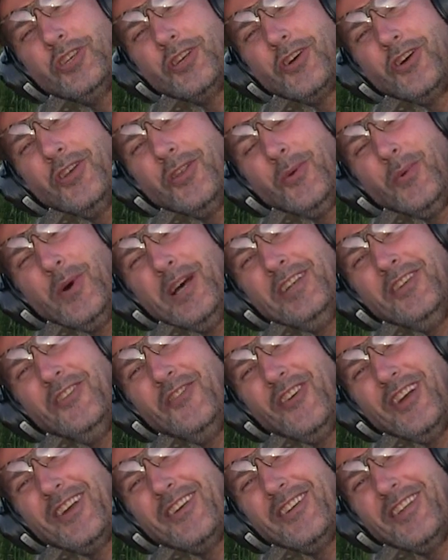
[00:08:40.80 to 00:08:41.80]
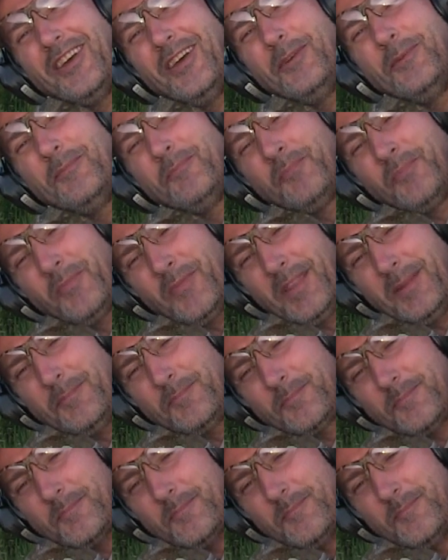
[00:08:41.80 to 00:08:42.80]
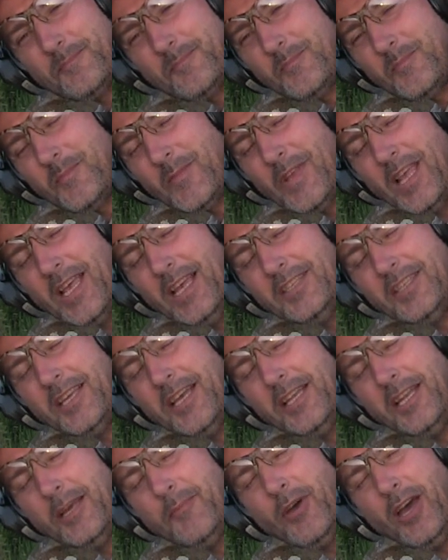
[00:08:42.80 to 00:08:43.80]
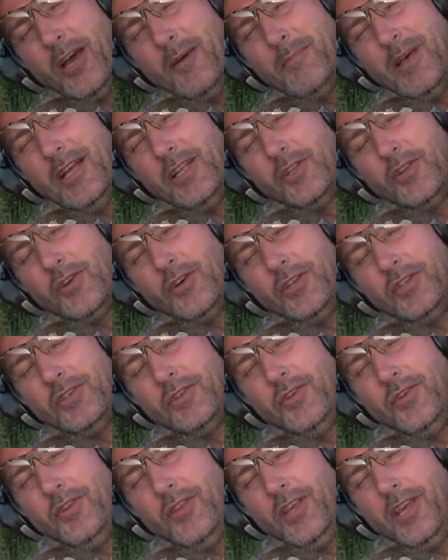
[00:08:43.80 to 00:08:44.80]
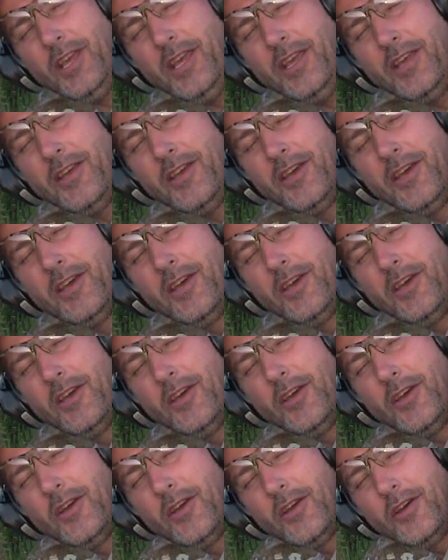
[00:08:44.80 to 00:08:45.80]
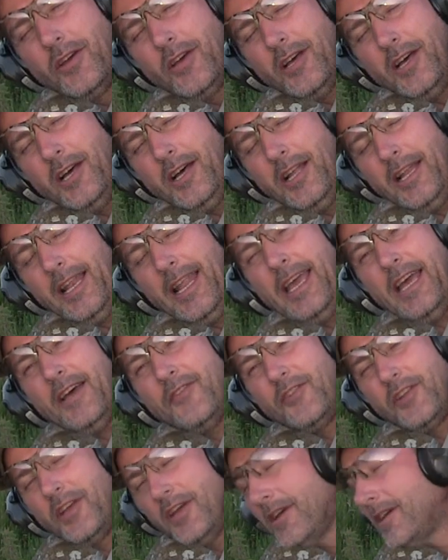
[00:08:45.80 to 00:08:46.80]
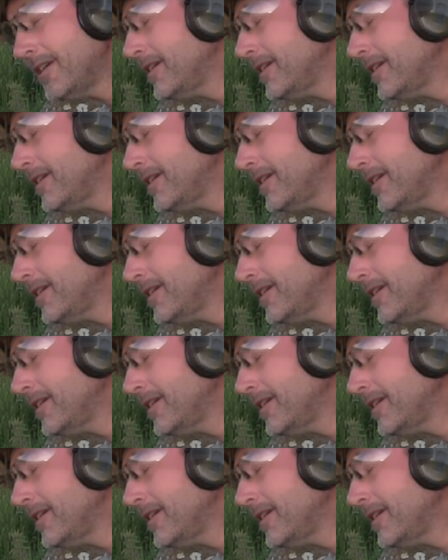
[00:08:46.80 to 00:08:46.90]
I got the wind figured out. It's hitting about a mil dot to the left,